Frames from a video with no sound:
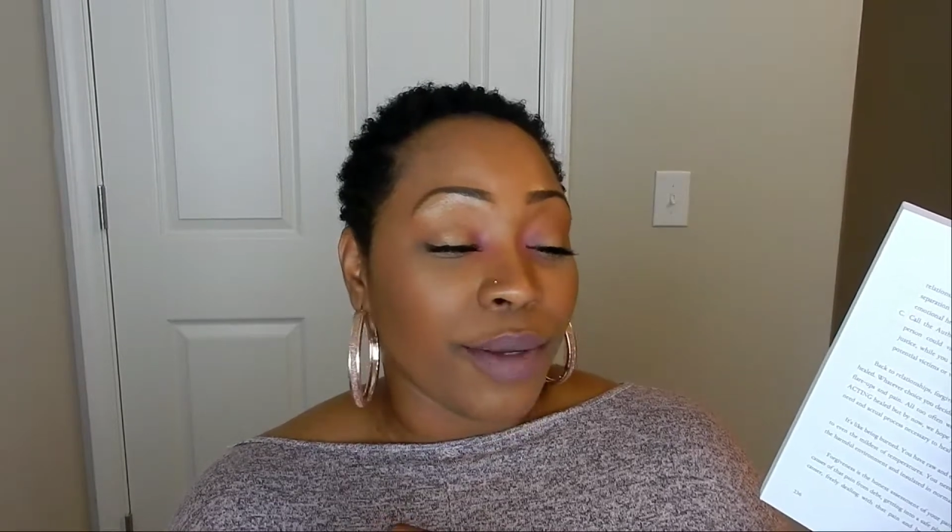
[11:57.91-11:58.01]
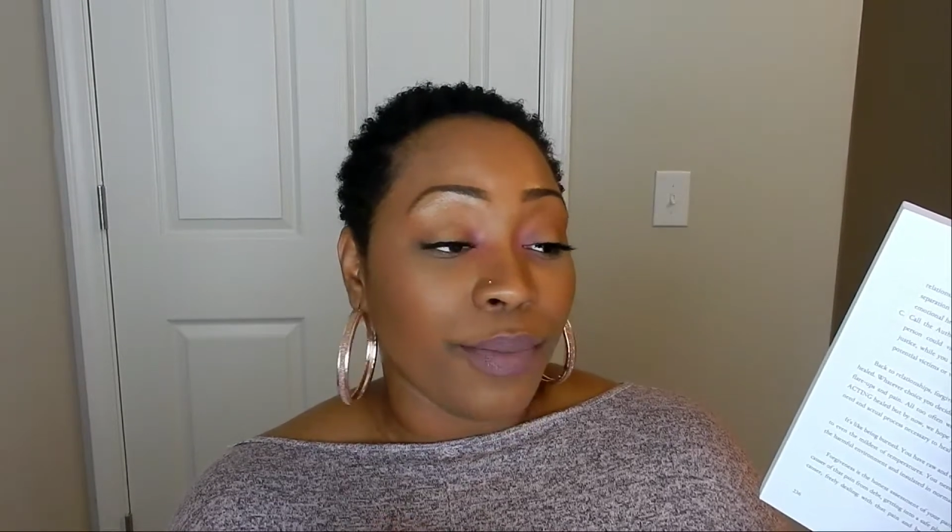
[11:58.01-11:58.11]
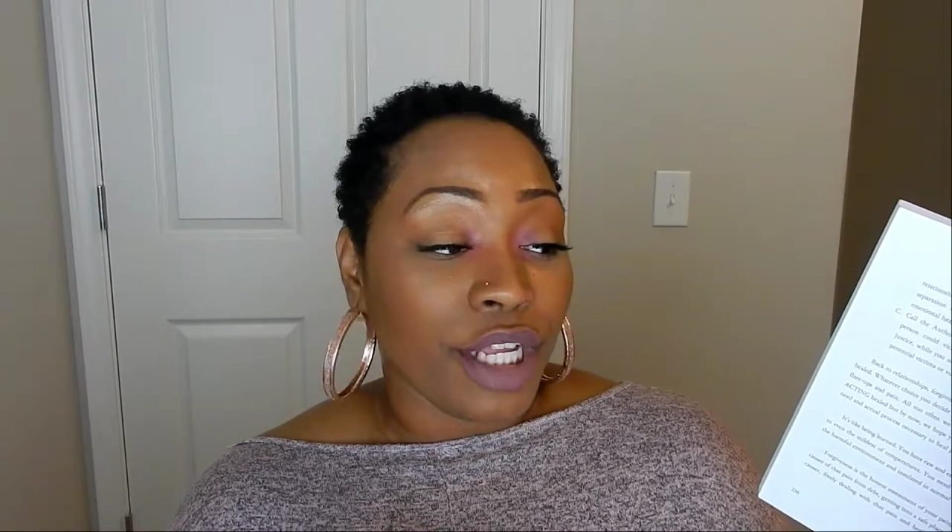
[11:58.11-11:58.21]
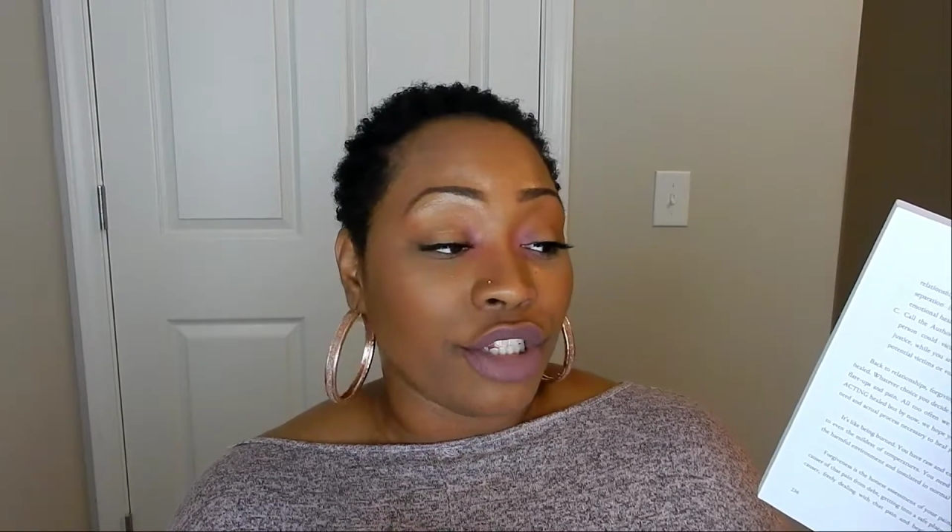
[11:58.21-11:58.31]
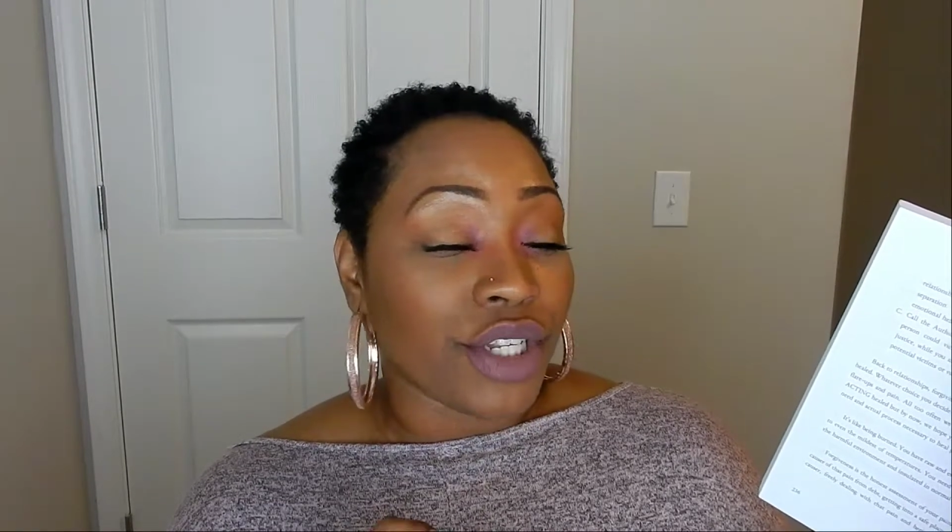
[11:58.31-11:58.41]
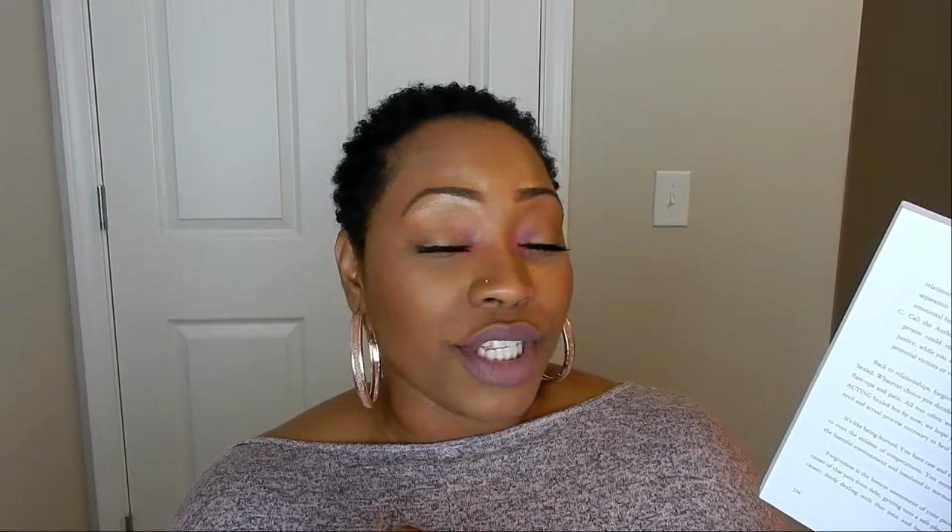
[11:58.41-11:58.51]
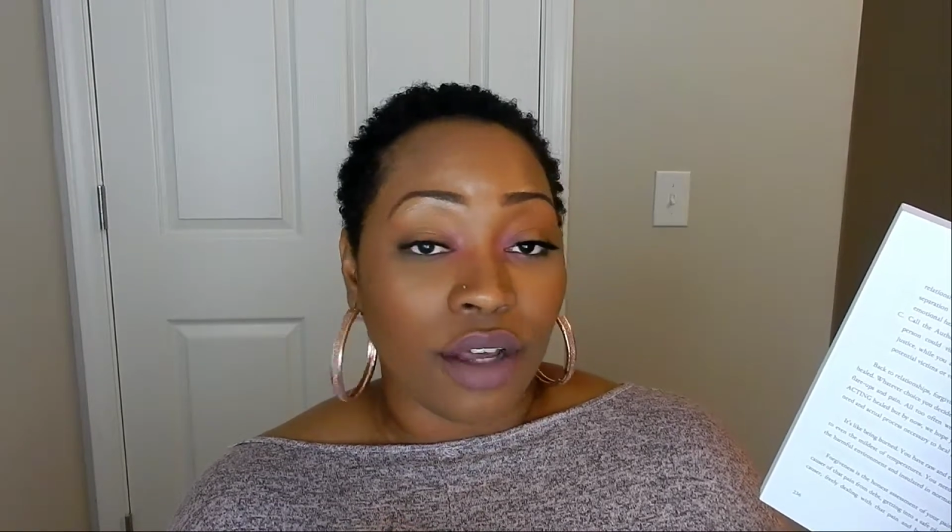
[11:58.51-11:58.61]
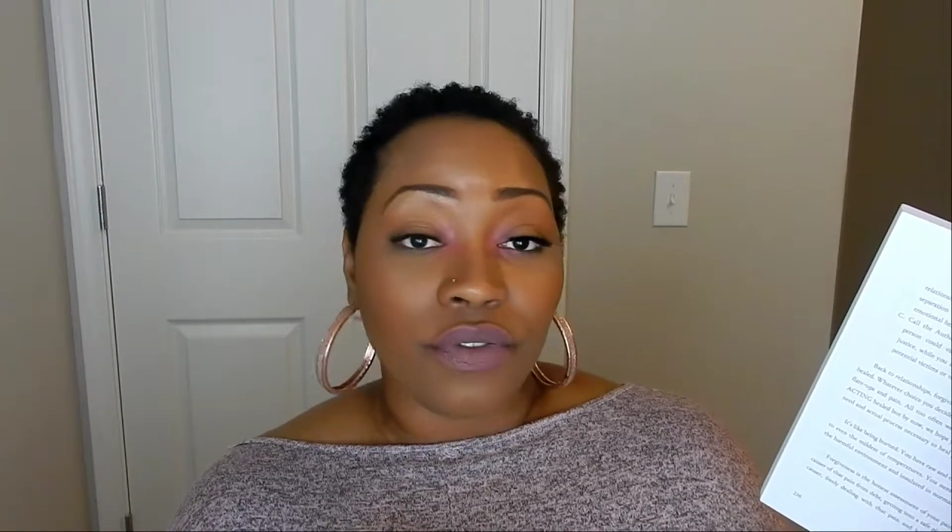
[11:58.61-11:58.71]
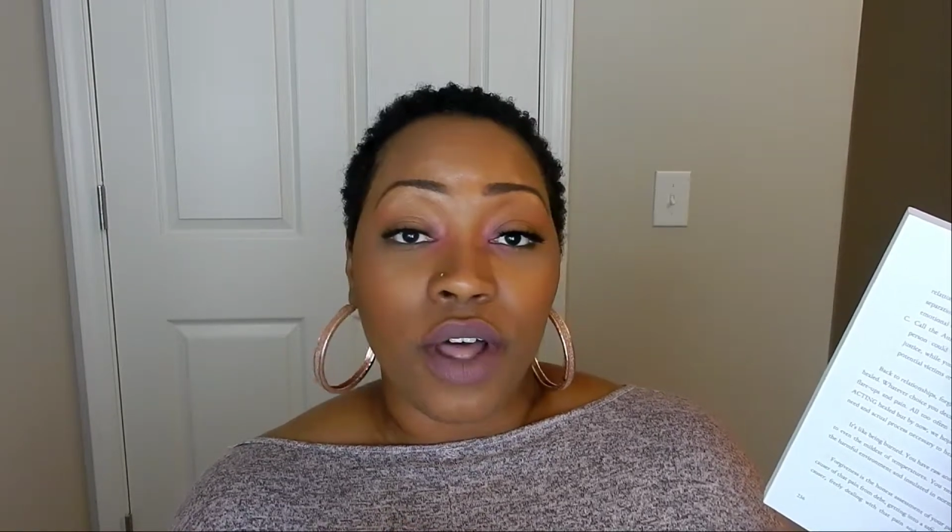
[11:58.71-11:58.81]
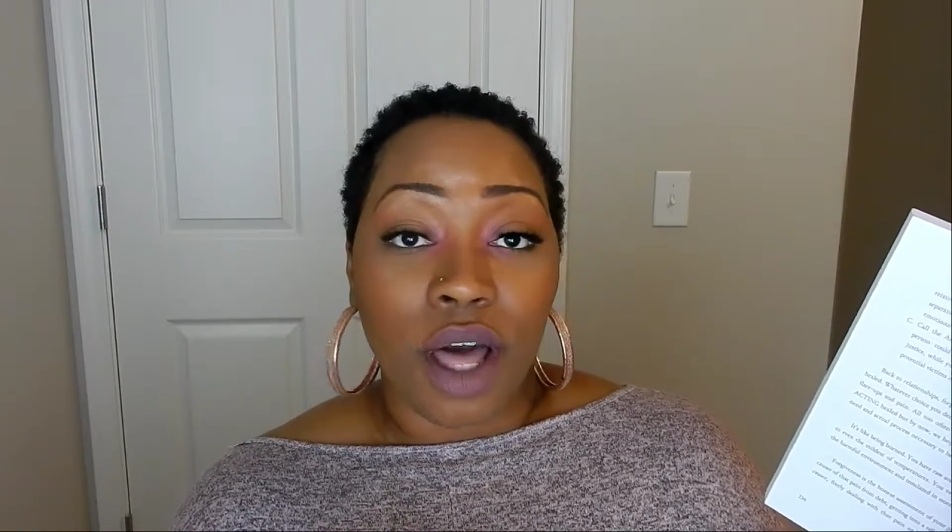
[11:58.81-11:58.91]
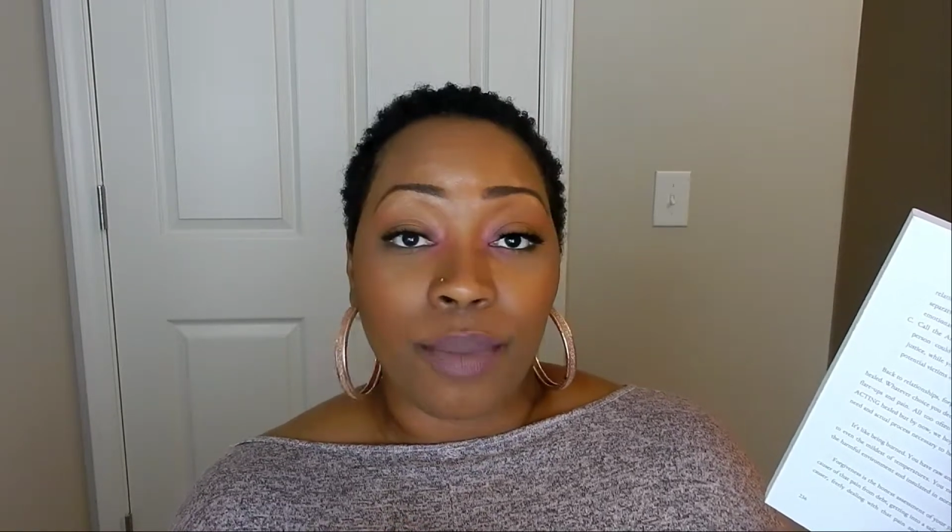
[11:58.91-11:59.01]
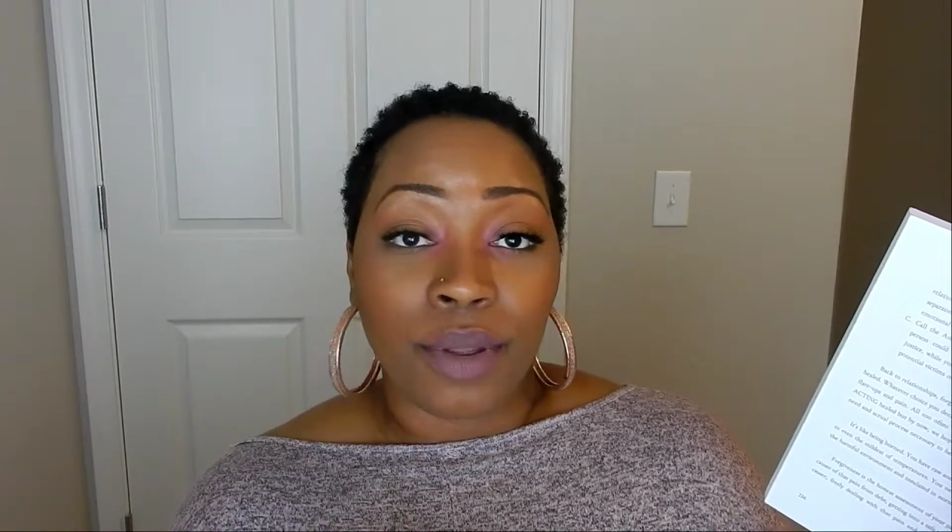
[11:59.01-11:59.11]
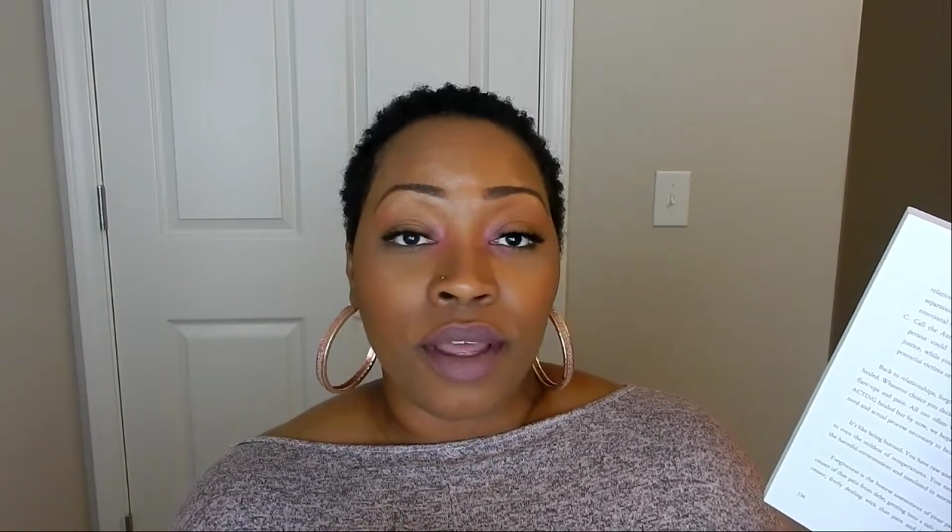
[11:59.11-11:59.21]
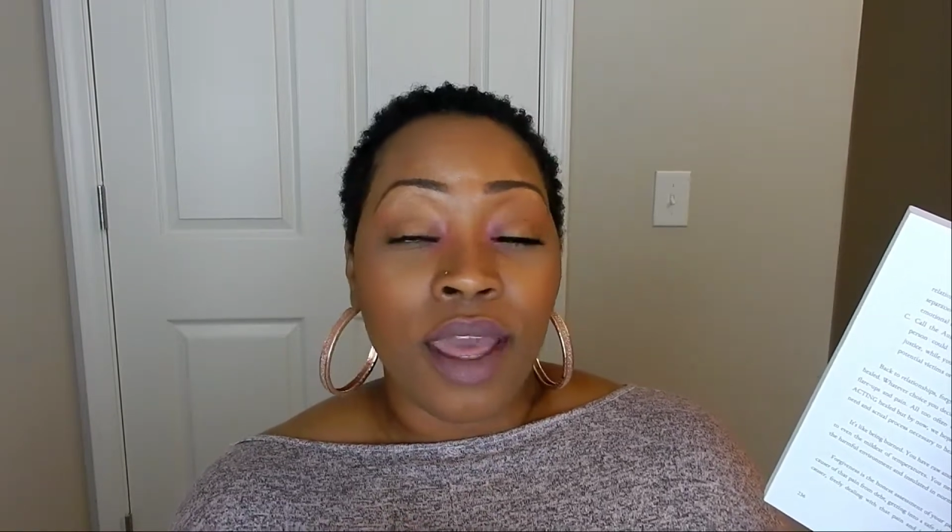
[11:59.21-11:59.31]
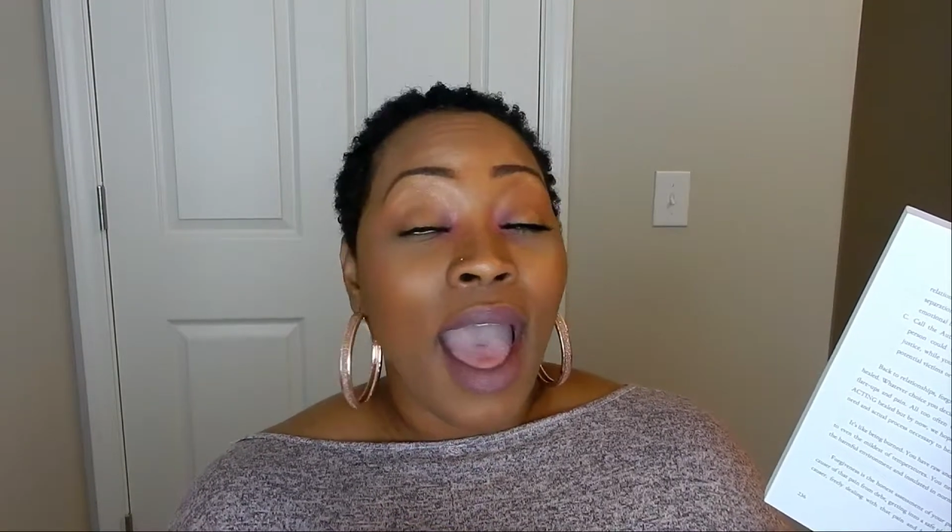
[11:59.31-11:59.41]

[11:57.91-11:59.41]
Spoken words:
to beat yourself up.